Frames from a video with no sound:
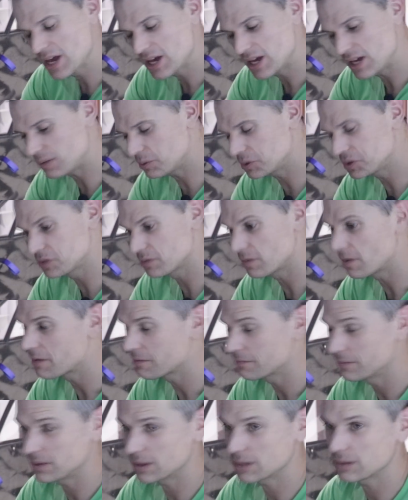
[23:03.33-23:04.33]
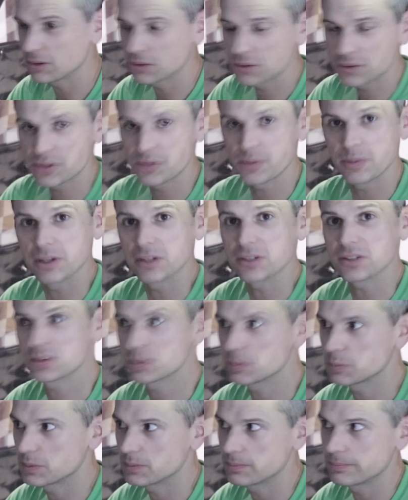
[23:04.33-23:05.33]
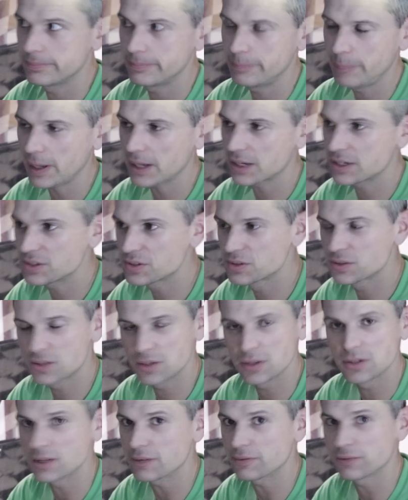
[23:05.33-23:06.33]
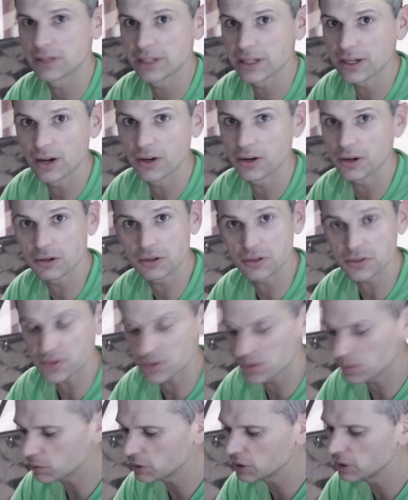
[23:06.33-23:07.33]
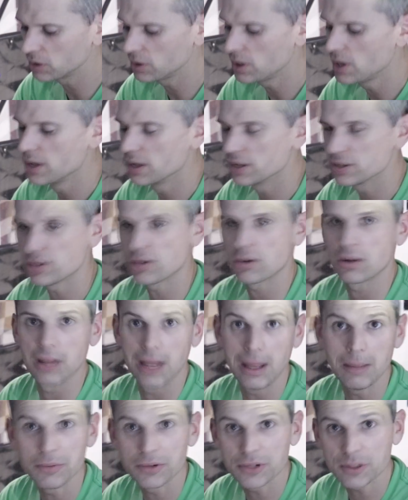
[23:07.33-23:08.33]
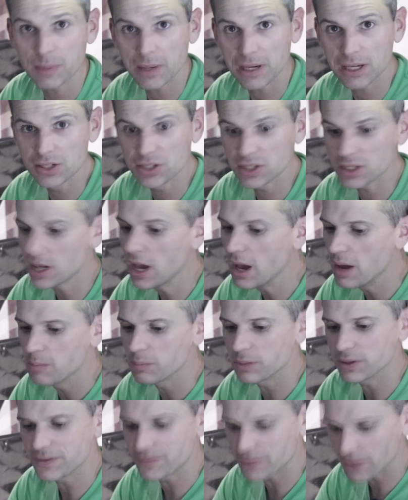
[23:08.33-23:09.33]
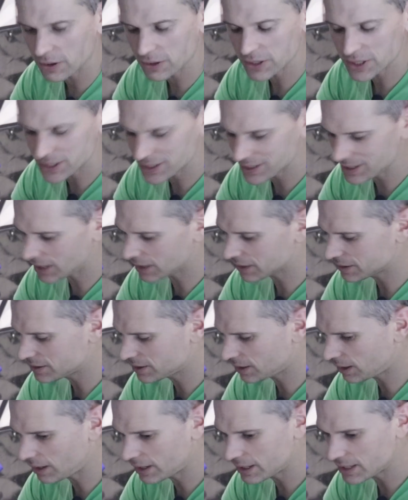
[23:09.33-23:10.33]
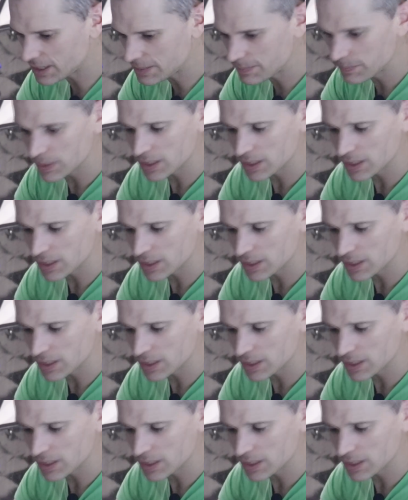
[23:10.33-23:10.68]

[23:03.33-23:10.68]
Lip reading: It was, look, to be honest, packaged to definitely go across the world. It's not glamorous packaging, but it's very snug and tidy.